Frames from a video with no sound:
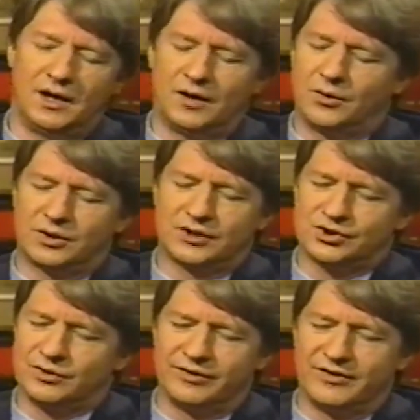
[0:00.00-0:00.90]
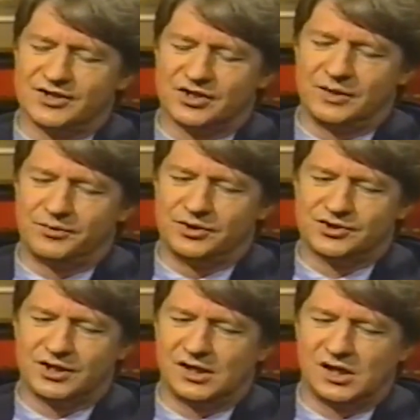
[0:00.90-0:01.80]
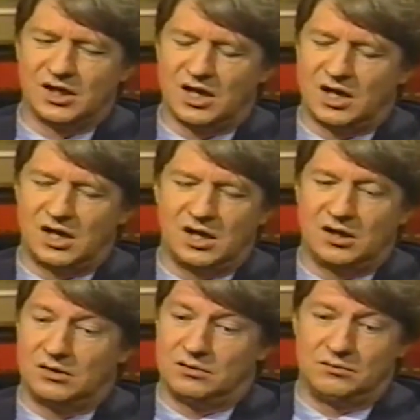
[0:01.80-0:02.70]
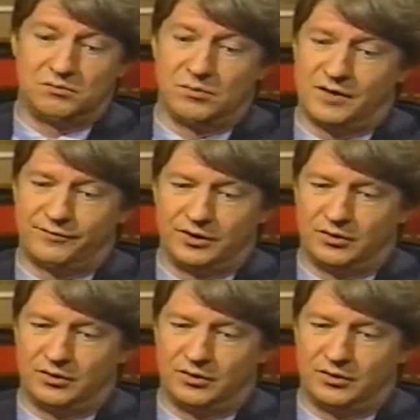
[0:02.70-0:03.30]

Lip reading: Or a conservative has to get up there and say, my fellow